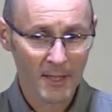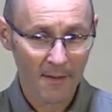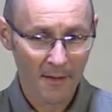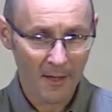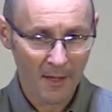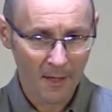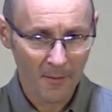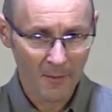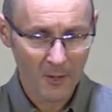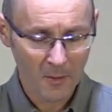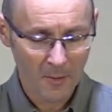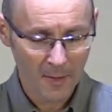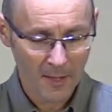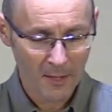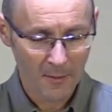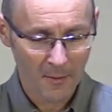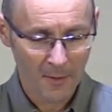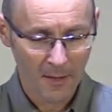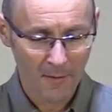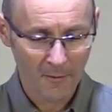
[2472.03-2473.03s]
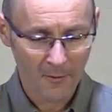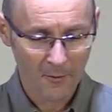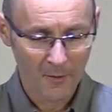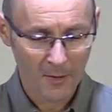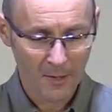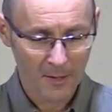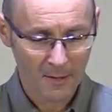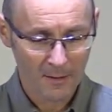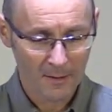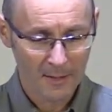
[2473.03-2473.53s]
then come and speak to me
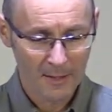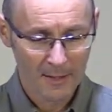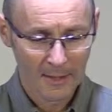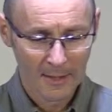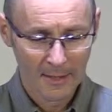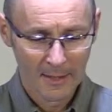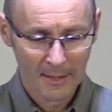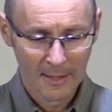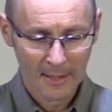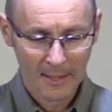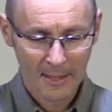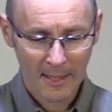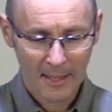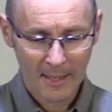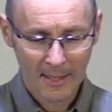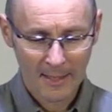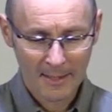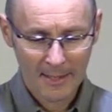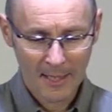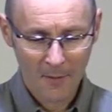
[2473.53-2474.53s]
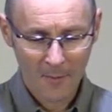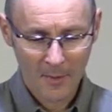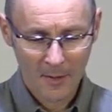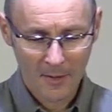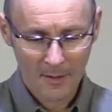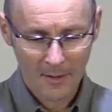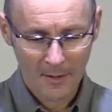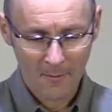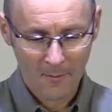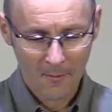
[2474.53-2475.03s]
afterwards and tell me
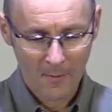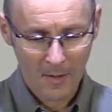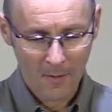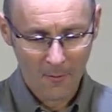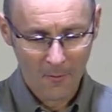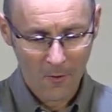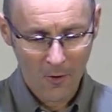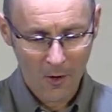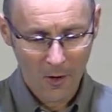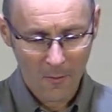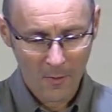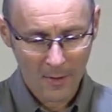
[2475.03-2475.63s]
that I'm wrong.